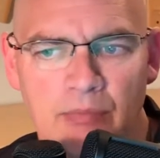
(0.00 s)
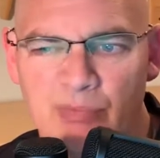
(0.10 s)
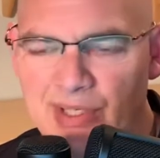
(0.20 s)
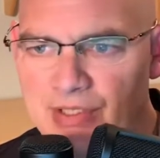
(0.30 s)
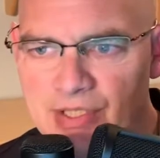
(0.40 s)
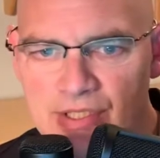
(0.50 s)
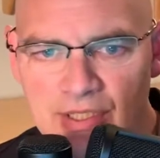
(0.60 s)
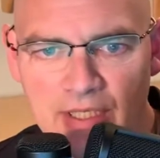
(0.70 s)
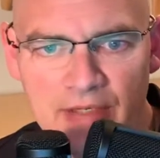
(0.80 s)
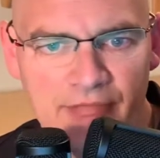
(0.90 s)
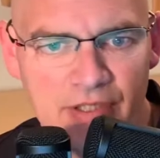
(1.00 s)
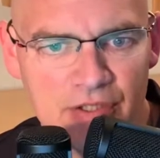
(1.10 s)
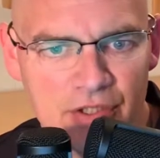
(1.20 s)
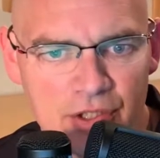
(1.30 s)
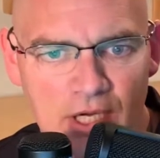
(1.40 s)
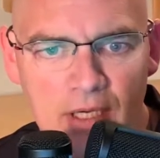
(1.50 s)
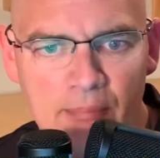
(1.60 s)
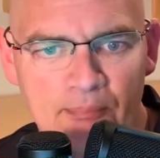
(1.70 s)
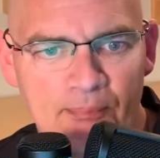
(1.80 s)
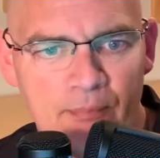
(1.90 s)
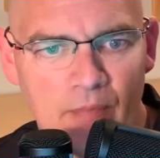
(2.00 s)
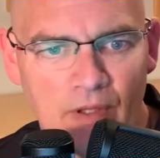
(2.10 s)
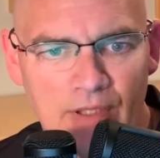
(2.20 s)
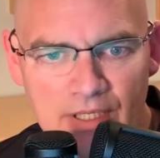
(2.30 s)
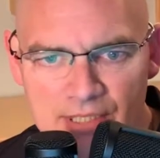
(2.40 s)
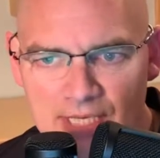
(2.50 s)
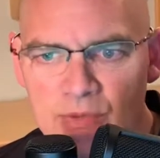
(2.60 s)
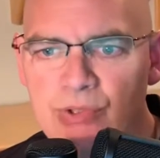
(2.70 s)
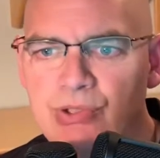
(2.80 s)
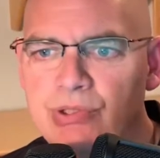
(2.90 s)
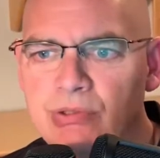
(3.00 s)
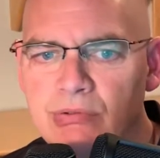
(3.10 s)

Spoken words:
got a decent life, decent job, nice house.